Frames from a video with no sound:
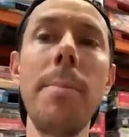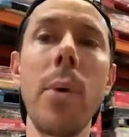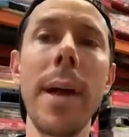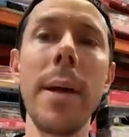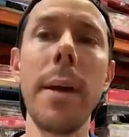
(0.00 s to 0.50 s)

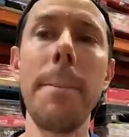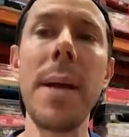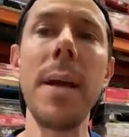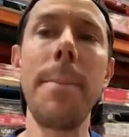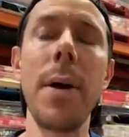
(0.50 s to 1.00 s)
brand
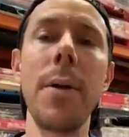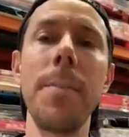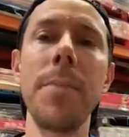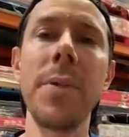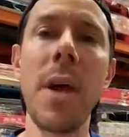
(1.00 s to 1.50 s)
peanut butter
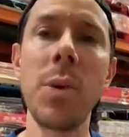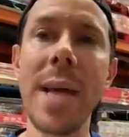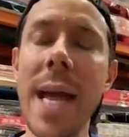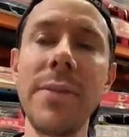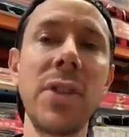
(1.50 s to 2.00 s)
that was
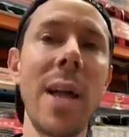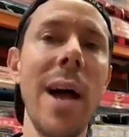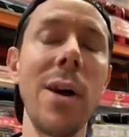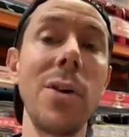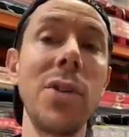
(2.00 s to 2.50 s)
out of
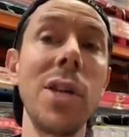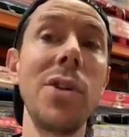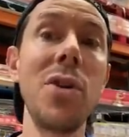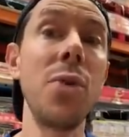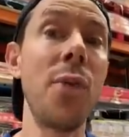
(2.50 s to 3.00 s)
stock or
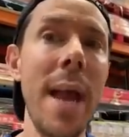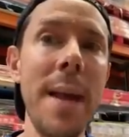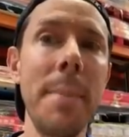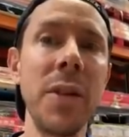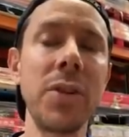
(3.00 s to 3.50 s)
discontinued for
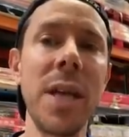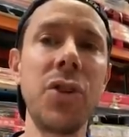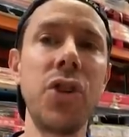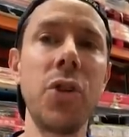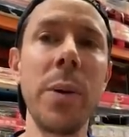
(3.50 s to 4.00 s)
eight months
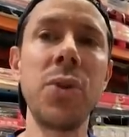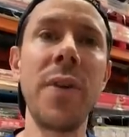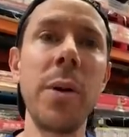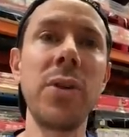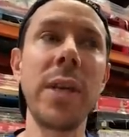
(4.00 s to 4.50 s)
last year. It was
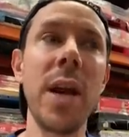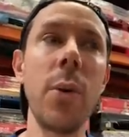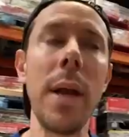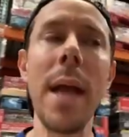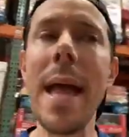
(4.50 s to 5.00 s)
very
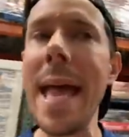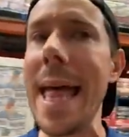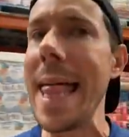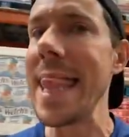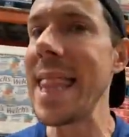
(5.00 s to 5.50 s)
scary.
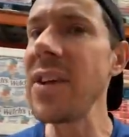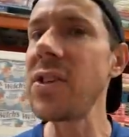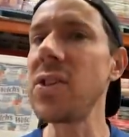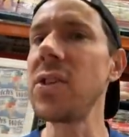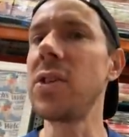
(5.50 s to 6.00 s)
This
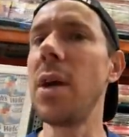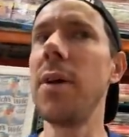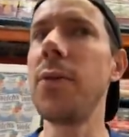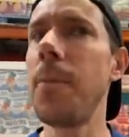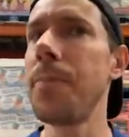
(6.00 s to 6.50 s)
is the
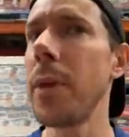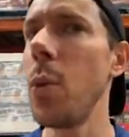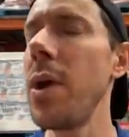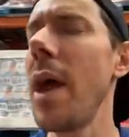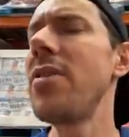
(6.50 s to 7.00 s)
stuff,
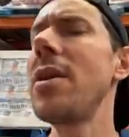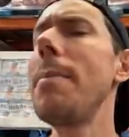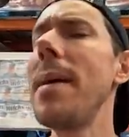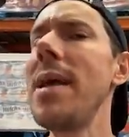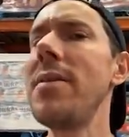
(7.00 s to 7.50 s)
it has an
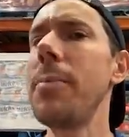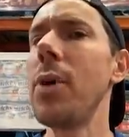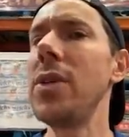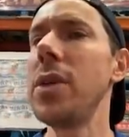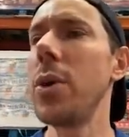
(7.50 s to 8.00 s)
amazing
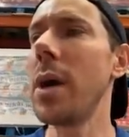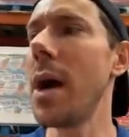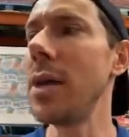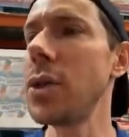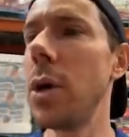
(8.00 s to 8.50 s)
price here at
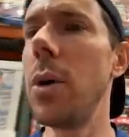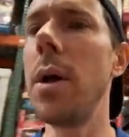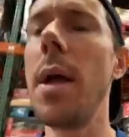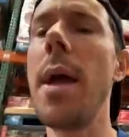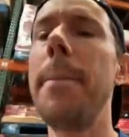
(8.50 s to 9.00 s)
Costco,
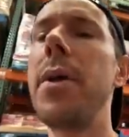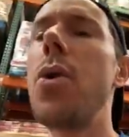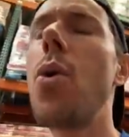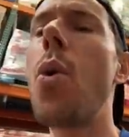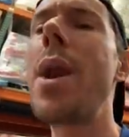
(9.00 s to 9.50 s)
but
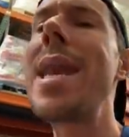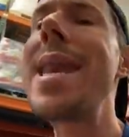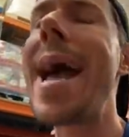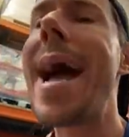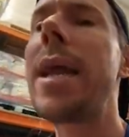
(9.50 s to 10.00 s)
you're not